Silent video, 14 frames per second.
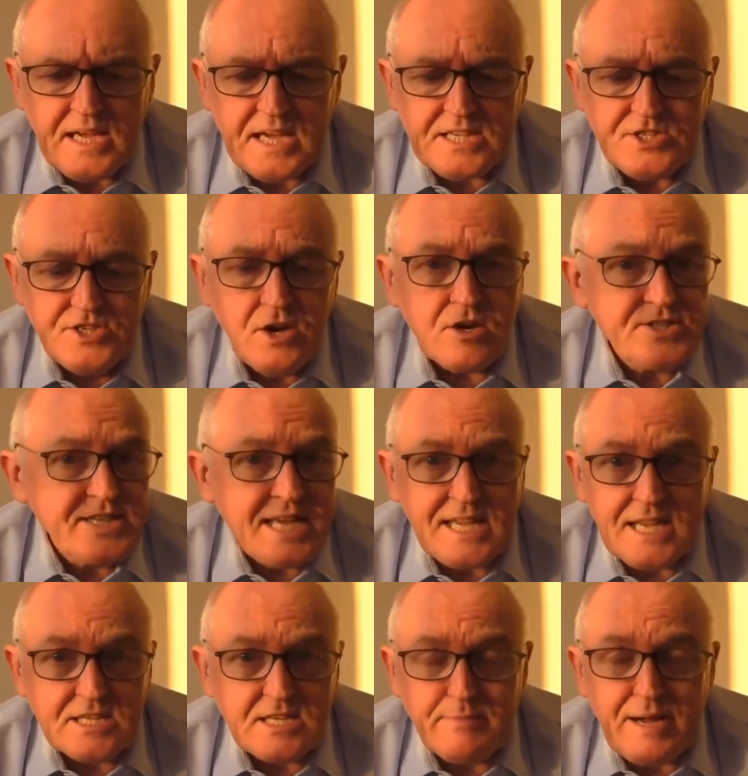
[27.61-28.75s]
It's not
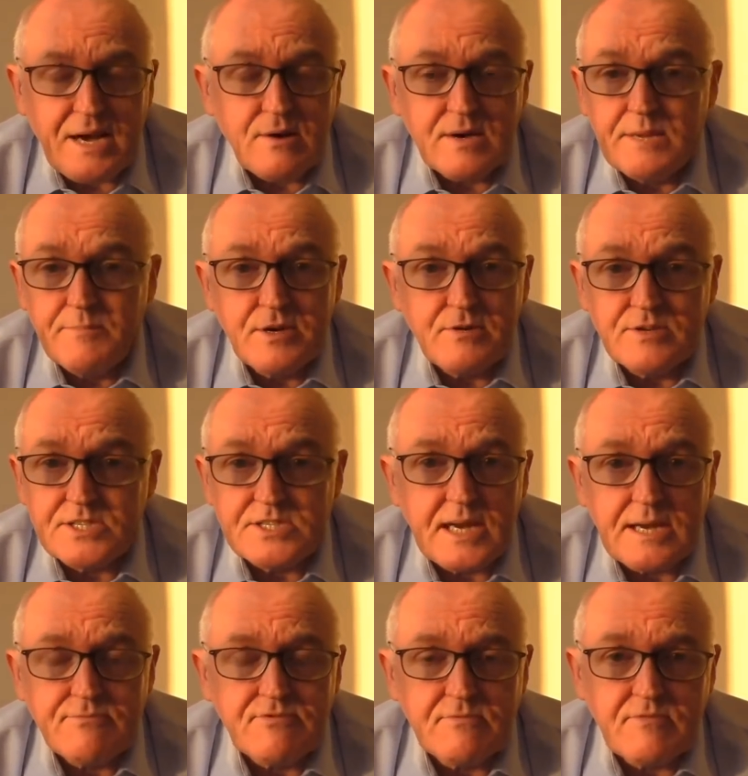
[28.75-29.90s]
telling us about immune
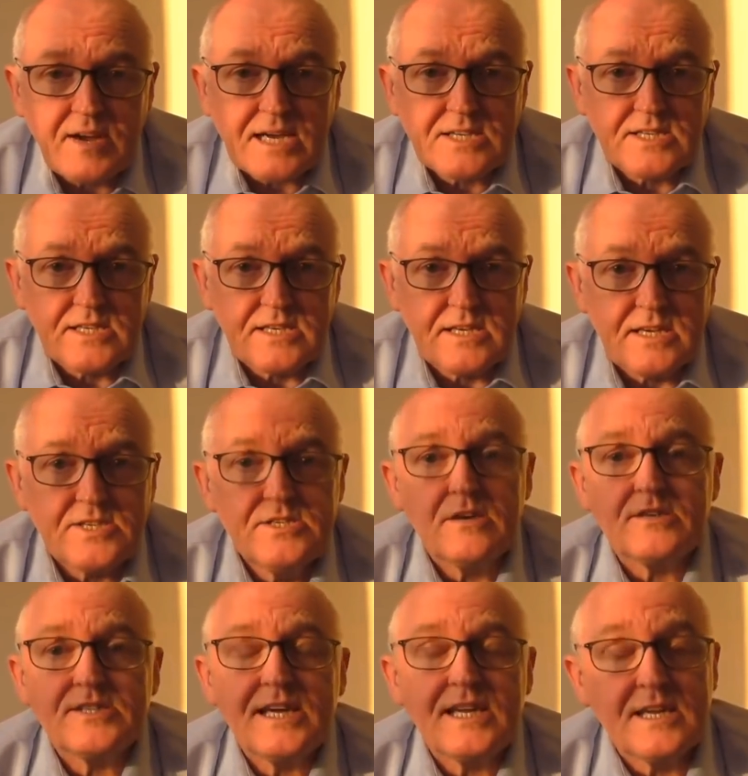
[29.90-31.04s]
escape from vaccine. It's
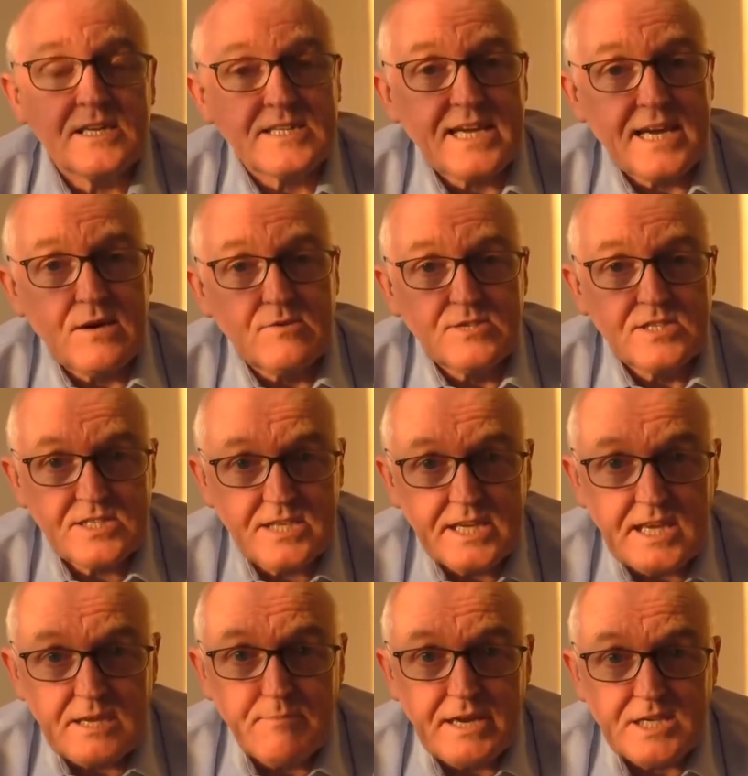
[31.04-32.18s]
not telling us how
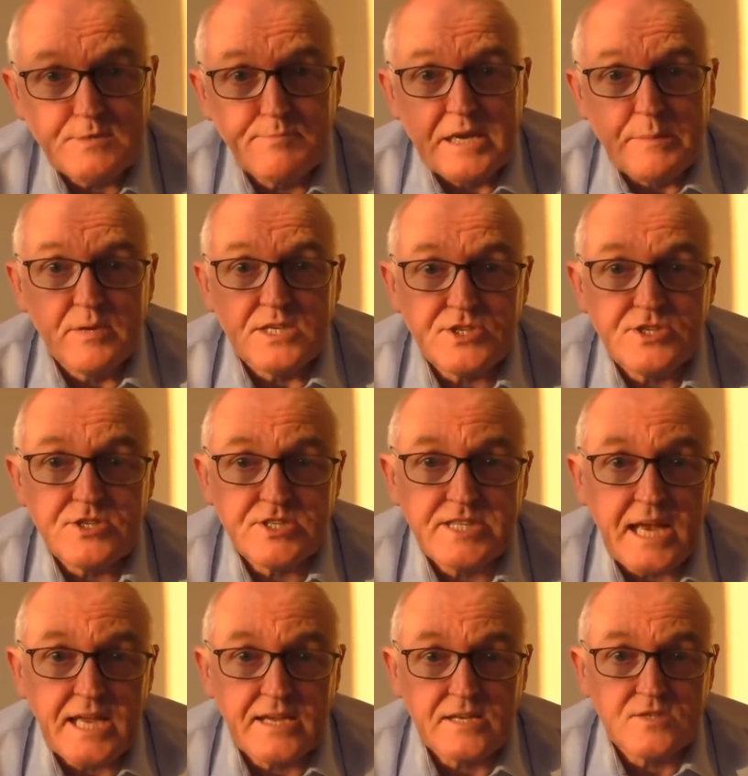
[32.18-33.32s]
sick it makes people. It's just
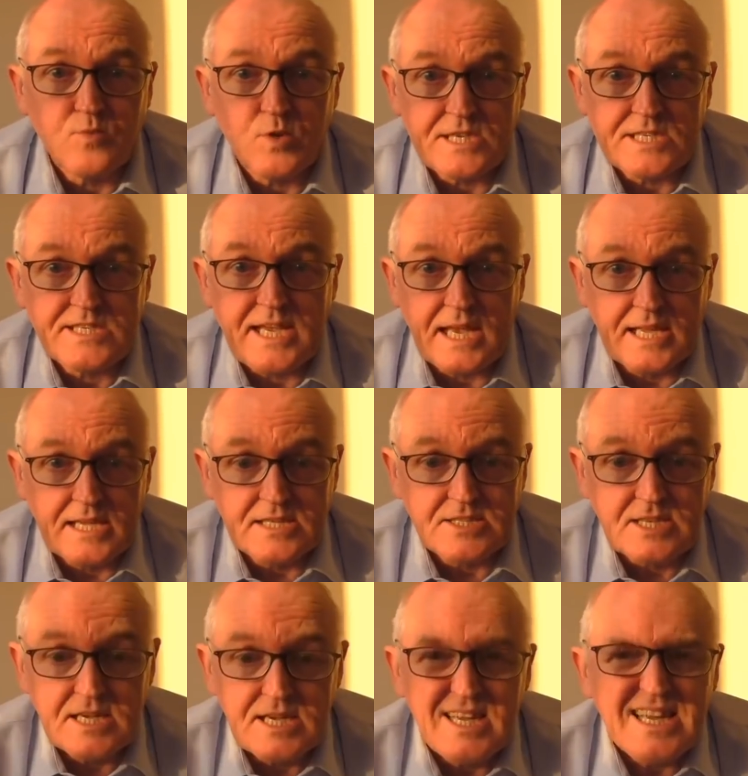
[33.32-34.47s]
telling us what it's telling
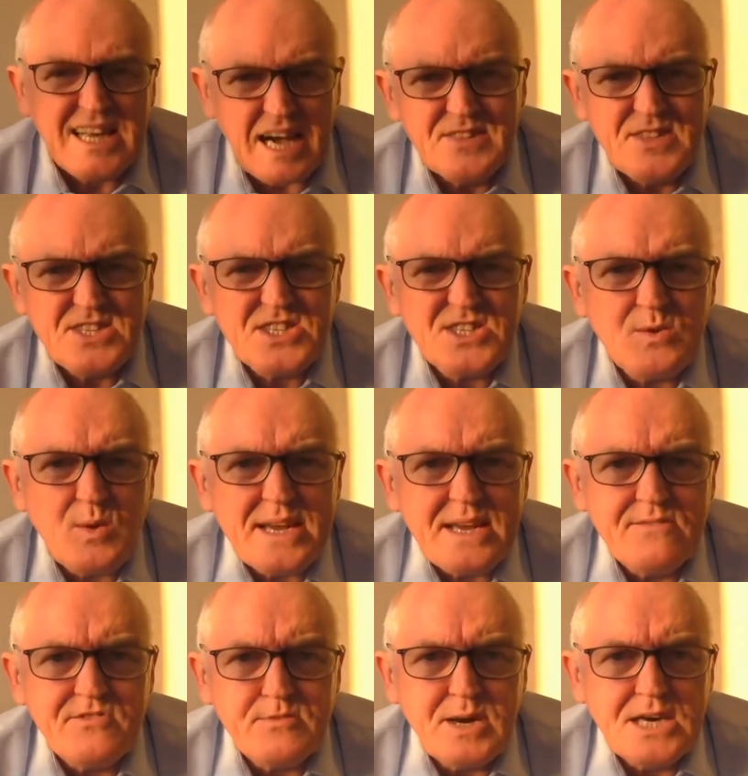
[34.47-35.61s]
us. And this is the way
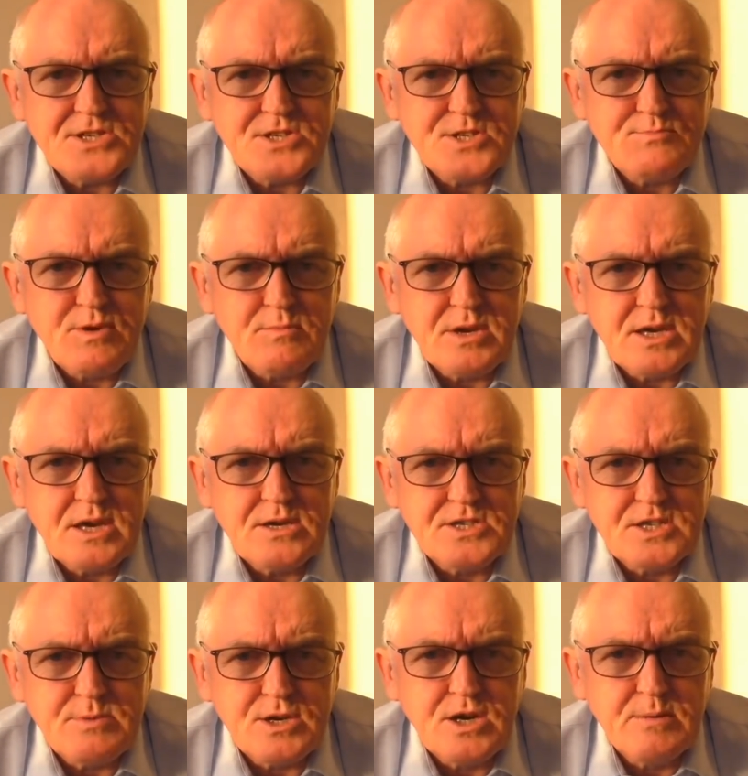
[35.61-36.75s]
information is probably going
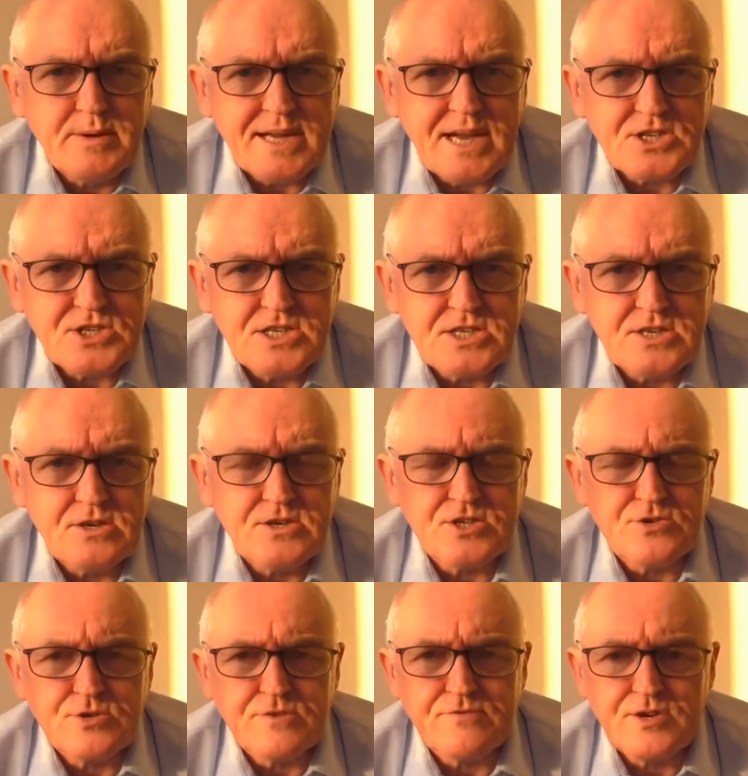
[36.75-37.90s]
to be coming, actually. It's going to
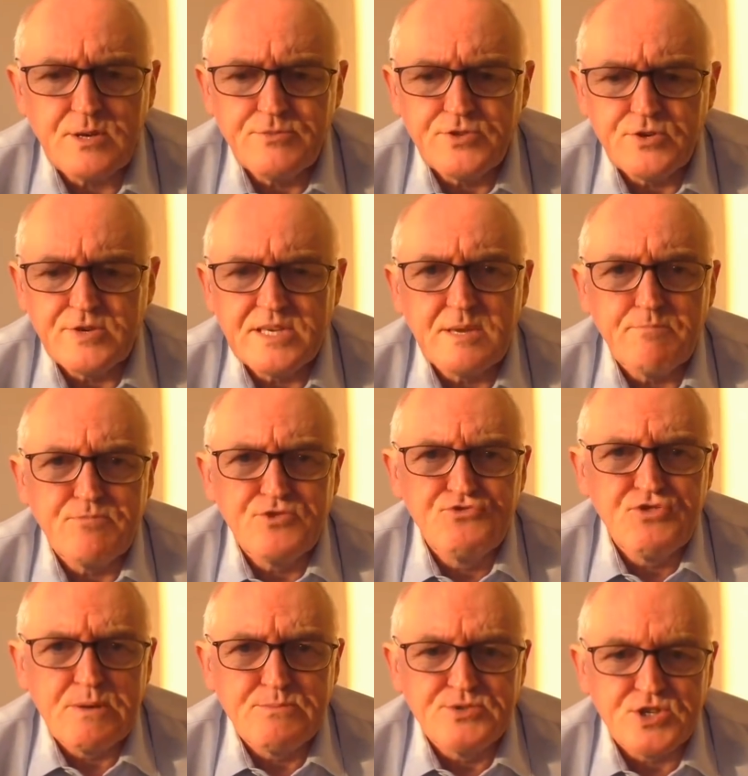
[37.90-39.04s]
sort of come through in
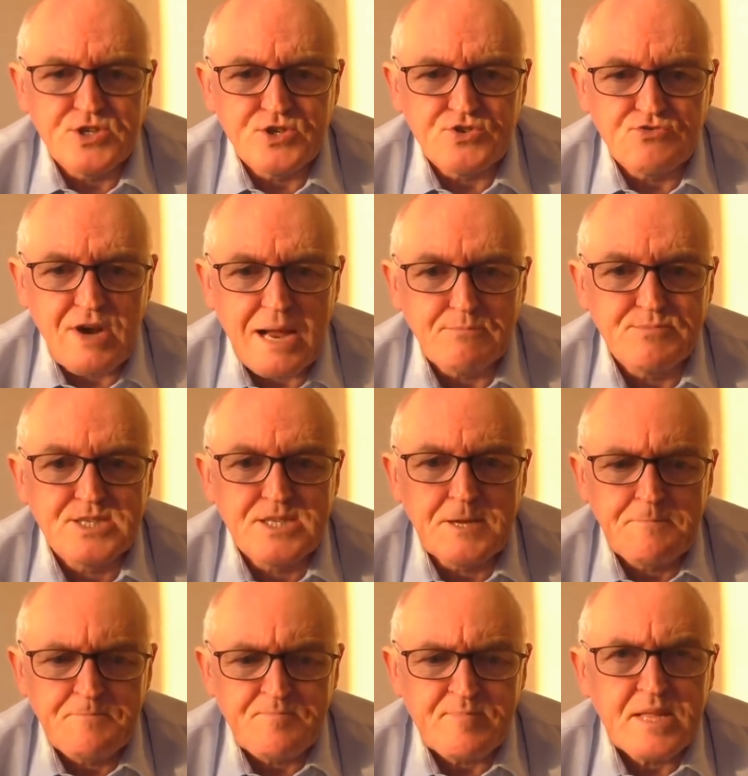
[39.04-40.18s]
dribs and drabs.
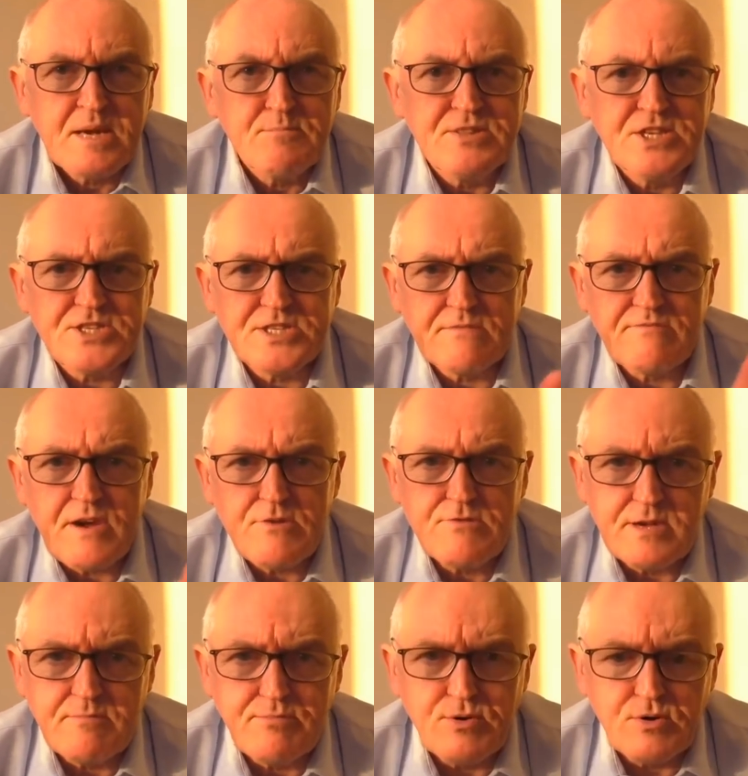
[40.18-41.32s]
But this is a
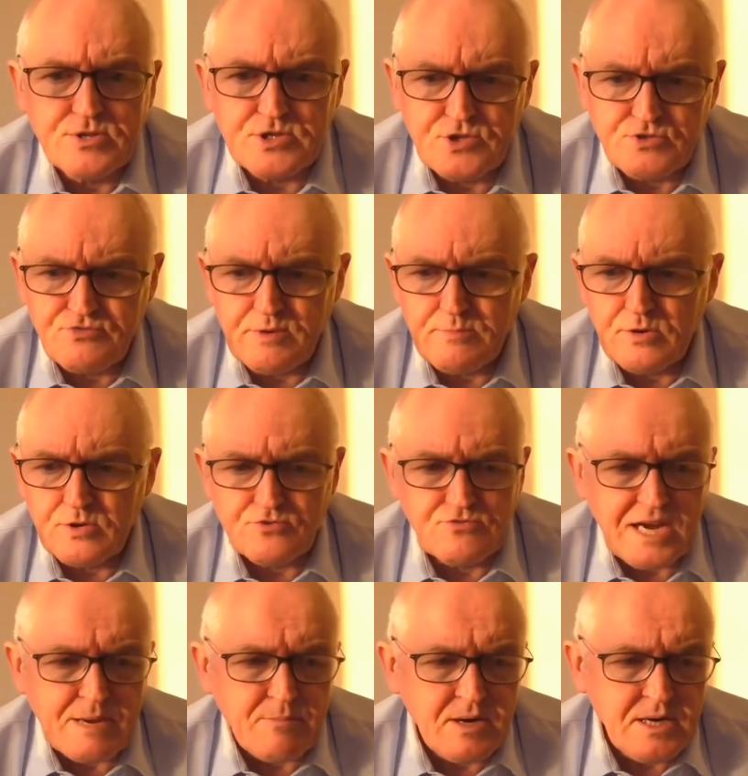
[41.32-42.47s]
very important drib or
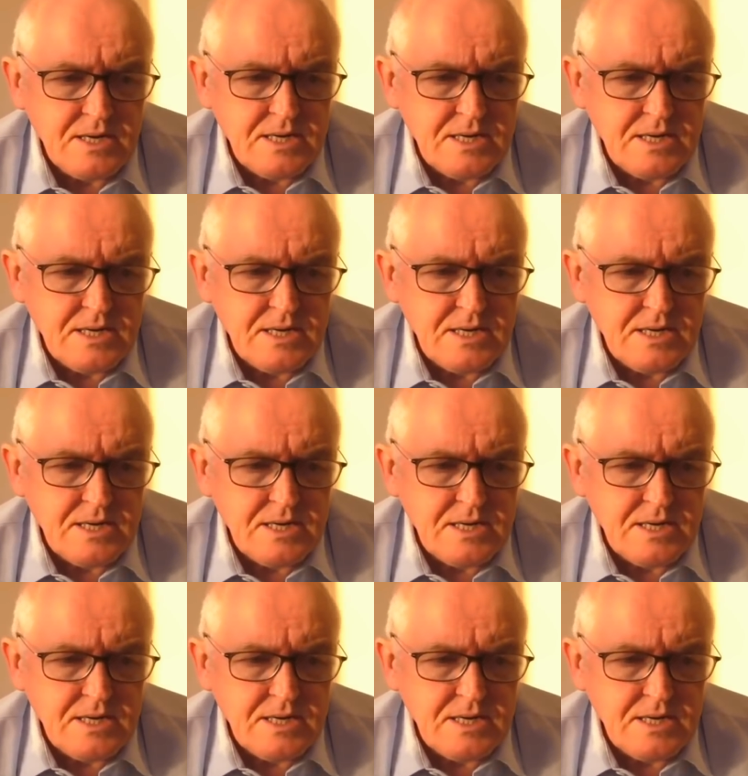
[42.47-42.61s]
drab.